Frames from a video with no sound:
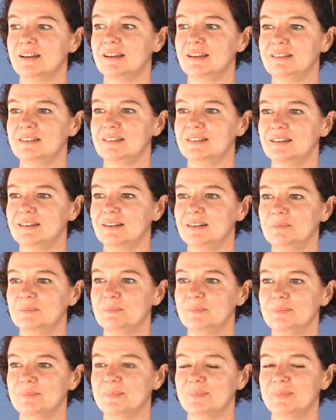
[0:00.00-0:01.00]
and
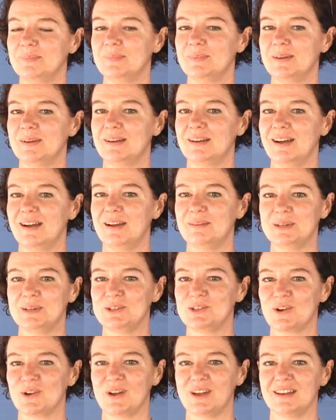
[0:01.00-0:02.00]
um, I'm
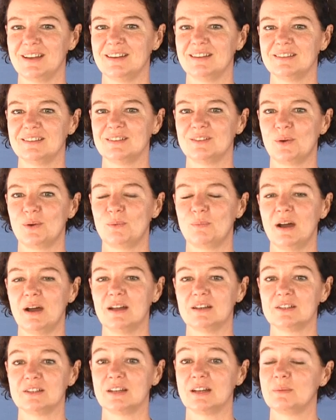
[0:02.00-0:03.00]
enjoying it so
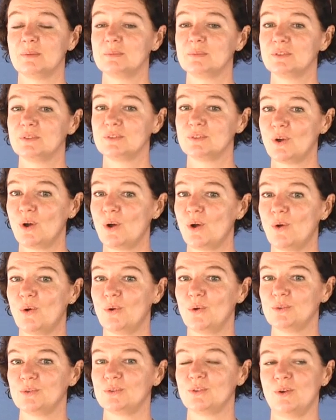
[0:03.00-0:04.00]
much, and I'm
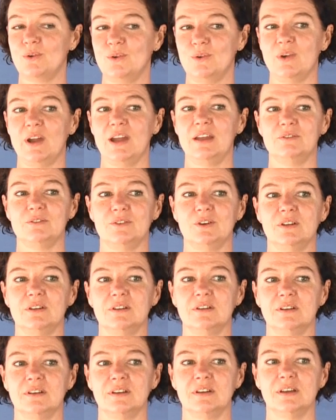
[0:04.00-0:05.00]
so, so grateful.